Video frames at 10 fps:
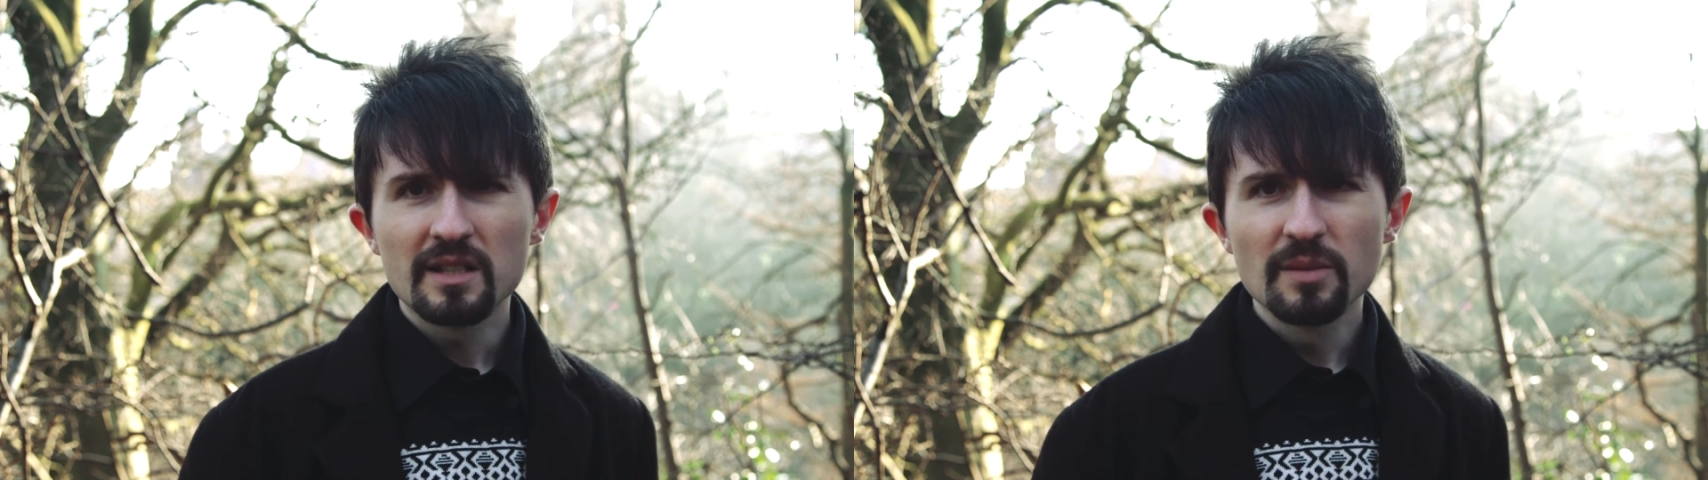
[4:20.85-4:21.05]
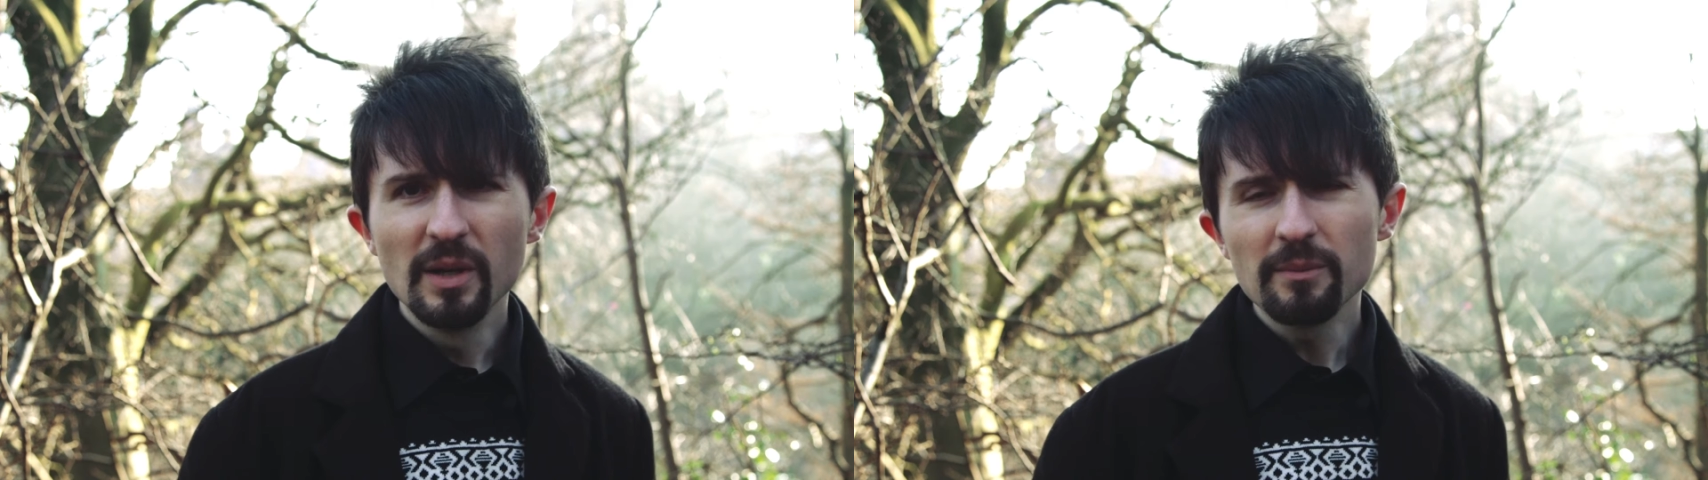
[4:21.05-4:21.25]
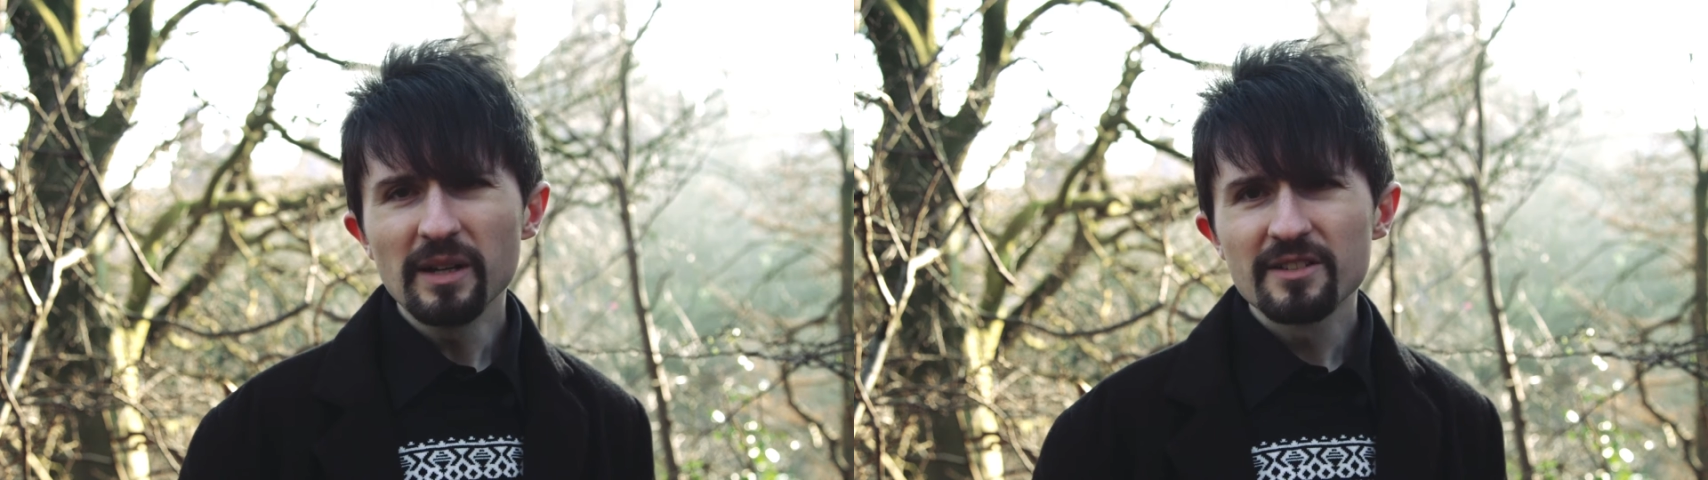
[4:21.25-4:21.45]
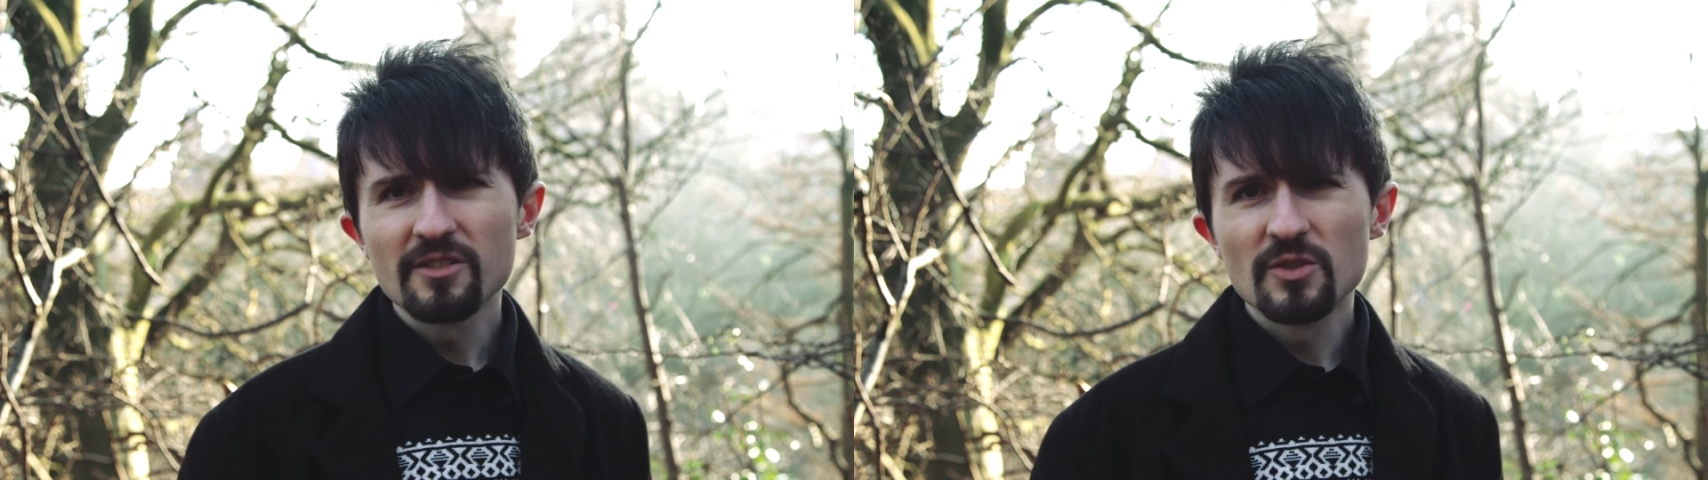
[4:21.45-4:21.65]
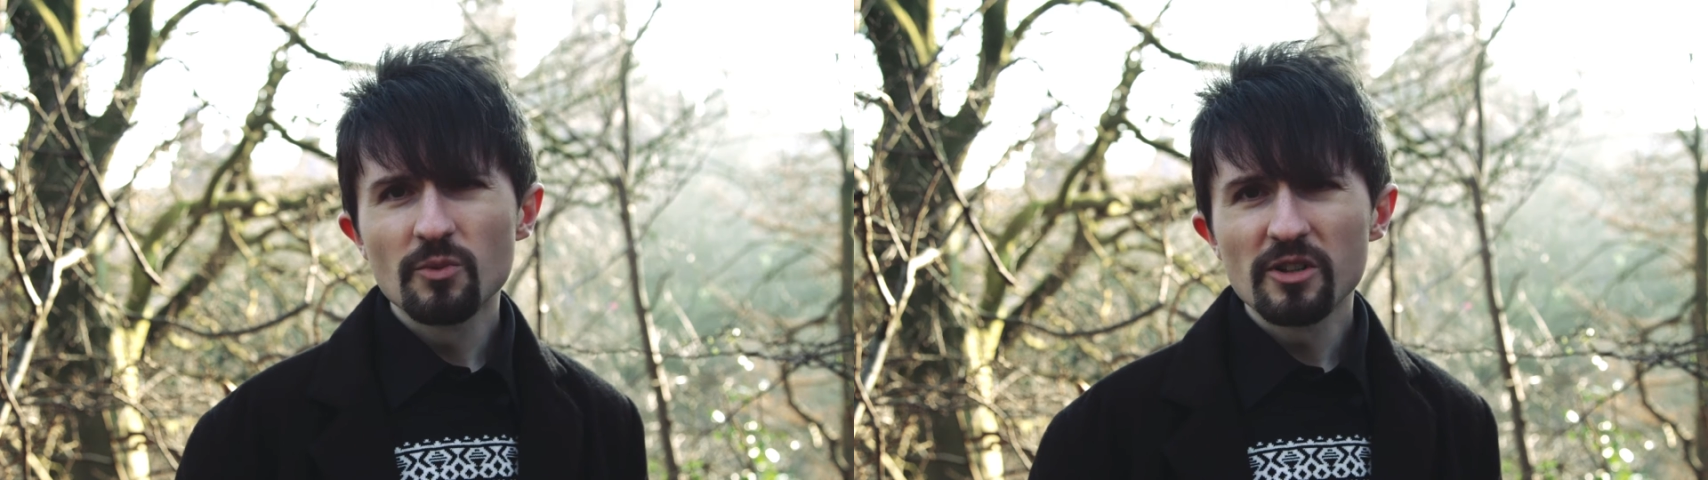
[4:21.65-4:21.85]
To make
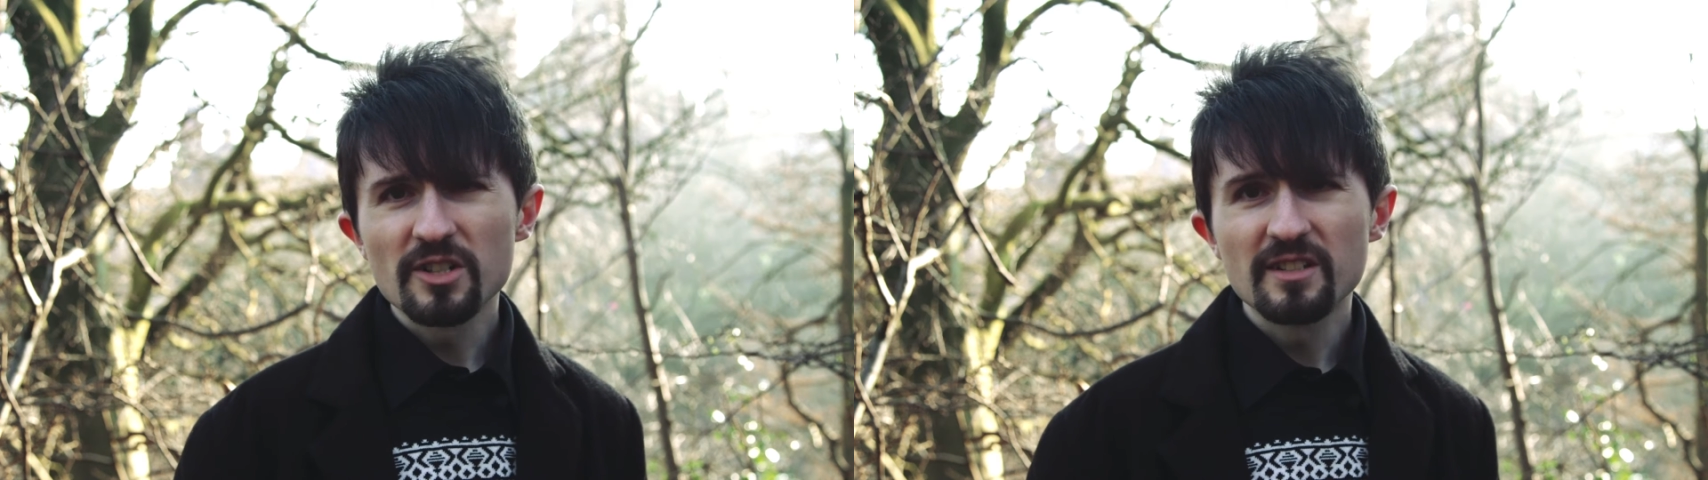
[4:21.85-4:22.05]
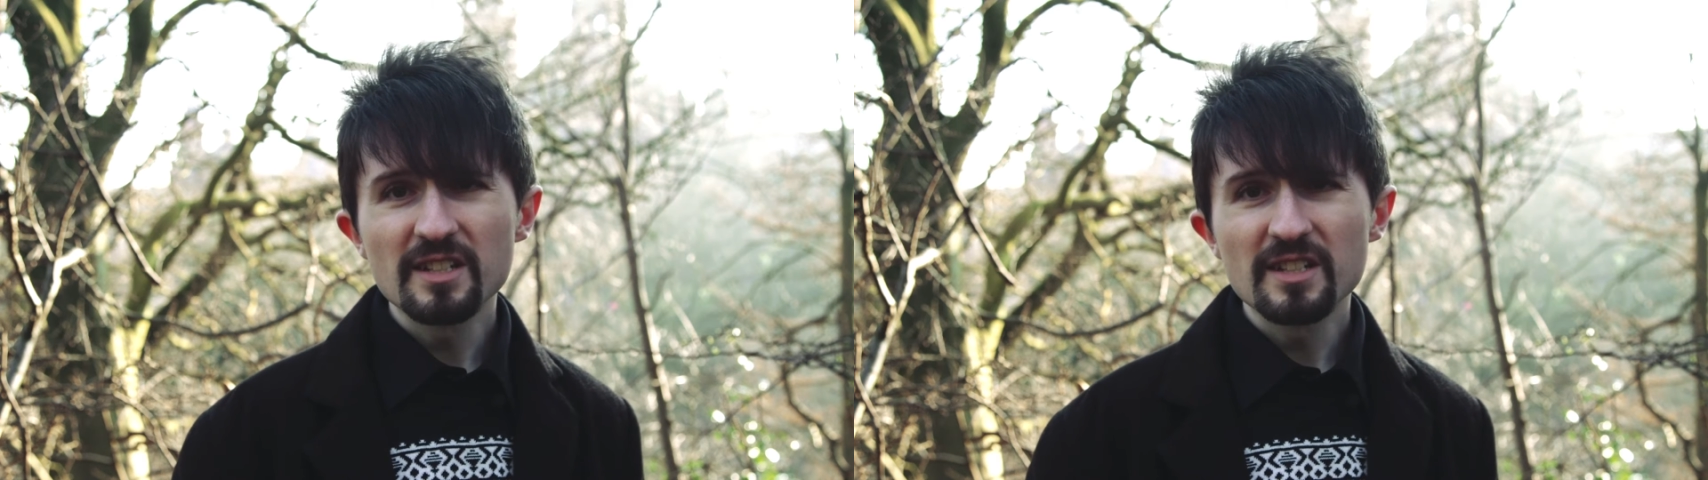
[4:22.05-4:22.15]
matters worse,